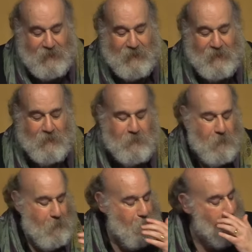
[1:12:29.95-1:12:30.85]

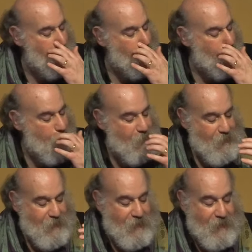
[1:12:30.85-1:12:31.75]
Um,
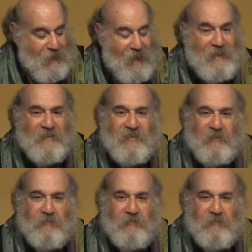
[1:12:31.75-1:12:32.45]
Edison